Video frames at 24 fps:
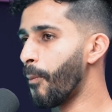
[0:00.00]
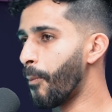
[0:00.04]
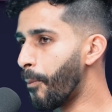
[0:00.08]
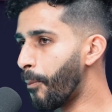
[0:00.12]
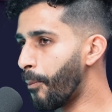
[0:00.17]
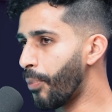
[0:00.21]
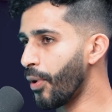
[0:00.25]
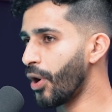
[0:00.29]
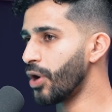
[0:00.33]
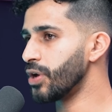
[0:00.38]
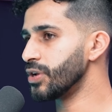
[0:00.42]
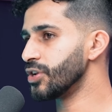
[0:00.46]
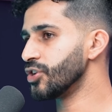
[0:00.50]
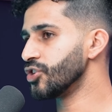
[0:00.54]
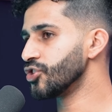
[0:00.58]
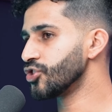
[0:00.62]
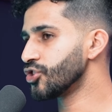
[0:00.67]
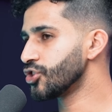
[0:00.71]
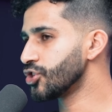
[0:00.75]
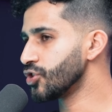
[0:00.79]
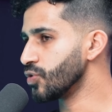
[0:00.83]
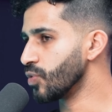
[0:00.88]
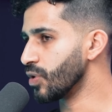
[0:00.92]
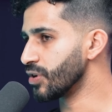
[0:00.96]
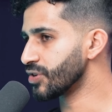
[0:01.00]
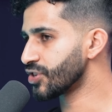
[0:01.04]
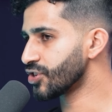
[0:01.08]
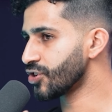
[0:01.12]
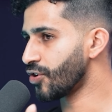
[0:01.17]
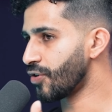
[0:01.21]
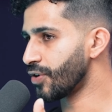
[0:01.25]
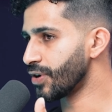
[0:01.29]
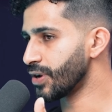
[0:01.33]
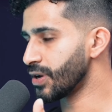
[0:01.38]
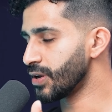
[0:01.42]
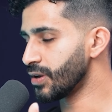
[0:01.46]
but to a
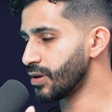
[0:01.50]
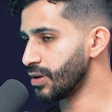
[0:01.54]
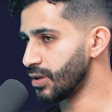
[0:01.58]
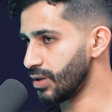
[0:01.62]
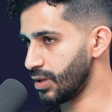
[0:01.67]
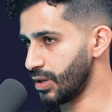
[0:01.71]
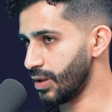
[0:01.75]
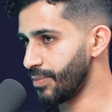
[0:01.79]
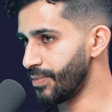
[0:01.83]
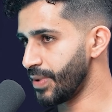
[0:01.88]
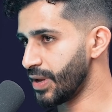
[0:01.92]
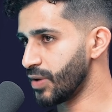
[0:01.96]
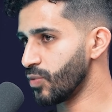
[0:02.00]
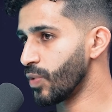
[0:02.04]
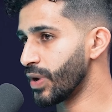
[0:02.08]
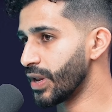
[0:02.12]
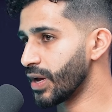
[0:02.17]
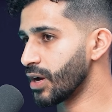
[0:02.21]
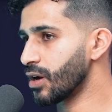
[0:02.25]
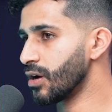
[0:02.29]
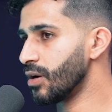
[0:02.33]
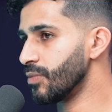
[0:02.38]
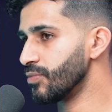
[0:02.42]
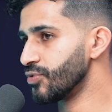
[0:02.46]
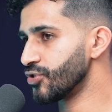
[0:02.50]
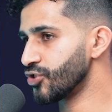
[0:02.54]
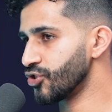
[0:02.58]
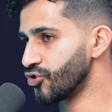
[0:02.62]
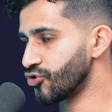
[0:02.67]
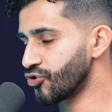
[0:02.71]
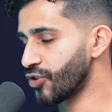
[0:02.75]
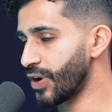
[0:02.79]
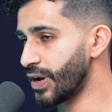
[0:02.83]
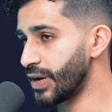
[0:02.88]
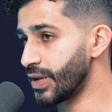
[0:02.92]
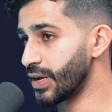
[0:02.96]
certain limit when it comes to
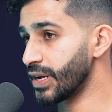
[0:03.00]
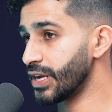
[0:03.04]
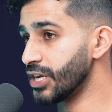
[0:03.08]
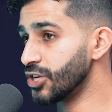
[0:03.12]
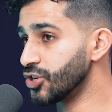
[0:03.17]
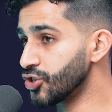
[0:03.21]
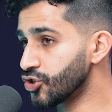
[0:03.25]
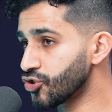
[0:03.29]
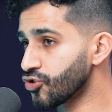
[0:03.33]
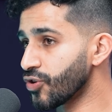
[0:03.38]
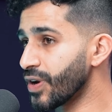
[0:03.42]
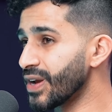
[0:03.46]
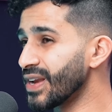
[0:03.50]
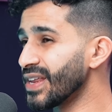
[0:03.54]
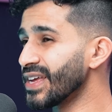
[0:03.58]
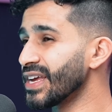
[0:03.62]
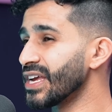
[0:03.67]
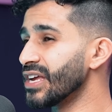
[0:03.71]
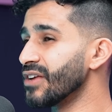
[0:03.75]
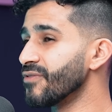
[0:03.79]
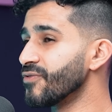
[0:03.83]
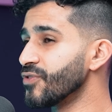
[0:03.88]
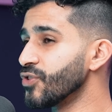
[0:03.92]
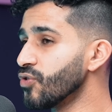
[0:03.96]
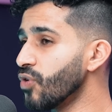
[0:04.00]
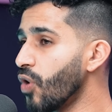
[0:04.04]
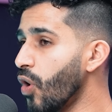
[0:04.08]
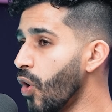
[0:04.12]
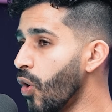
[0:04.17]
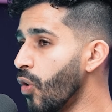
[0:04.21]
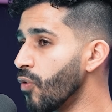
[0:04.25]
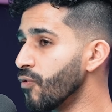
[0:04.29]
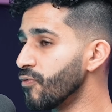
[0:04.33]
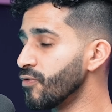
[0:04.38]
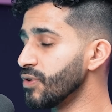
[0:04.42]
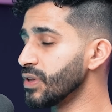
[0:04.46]
trading. In trading, if you're
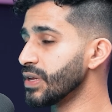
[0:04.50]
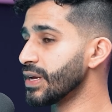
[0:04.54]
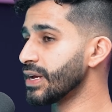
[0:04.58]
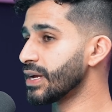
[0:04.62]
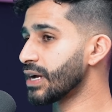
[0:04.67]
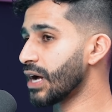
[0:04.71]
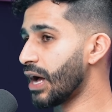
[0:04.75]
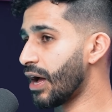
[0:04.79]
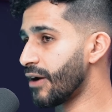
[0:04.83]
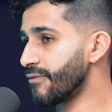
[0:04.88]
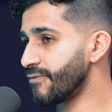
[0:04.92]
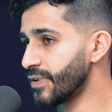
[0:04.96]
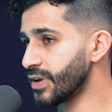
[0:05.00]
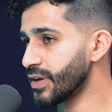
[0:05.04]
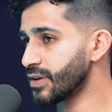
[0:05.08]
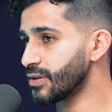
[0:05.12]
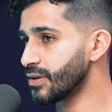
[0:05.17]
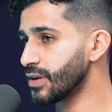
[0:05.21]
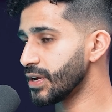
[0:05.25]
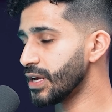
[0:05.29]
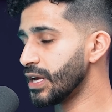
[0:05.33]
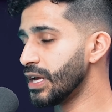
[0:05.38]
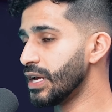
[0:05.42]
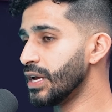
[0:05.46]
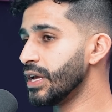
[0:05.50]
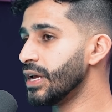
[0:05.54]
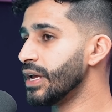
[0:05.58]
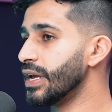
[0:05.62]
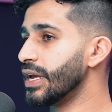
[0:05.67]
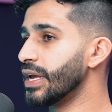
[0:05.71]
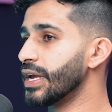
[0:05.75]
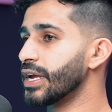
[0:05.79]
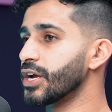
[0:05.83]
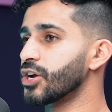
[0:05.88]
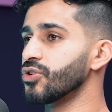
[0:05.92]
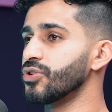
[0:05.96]
overly confident,
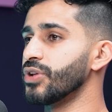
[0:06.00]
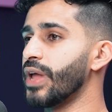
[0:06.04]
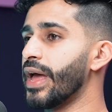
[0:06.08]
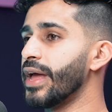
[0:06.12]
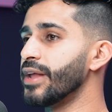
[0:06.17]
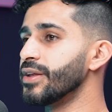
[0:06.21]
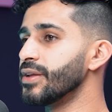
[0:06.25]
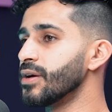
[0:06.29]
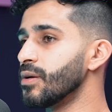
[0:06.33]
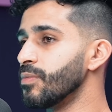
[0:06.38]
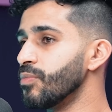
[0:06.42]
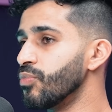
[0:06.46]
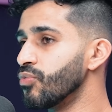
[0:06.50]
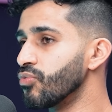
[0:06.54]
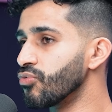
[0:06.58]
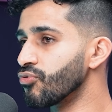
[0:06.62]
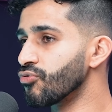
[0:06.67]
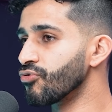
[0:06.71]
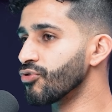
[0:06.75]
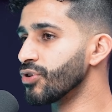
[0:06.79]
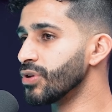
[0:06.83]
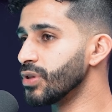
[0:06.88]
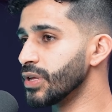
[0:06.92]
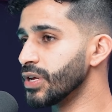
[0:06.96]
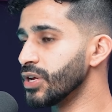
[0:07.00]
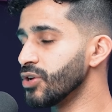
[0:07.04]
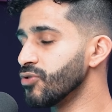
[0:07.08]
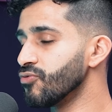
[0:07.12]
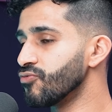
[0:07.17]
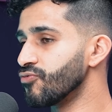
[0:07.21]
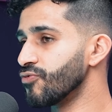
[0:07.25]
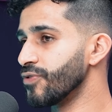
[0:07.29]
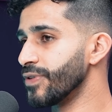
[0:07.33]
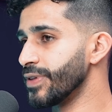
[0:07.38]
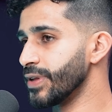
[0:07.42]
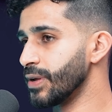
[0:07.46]
it could end up really,
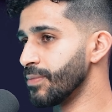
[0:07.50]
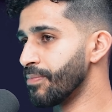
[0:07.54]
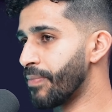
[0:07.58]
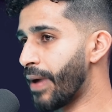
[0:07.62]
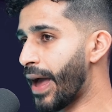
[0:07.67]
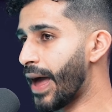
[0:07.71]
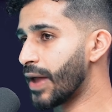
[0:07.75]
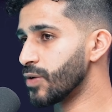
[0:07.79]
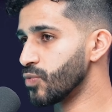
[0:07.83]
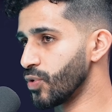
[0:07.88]
really bad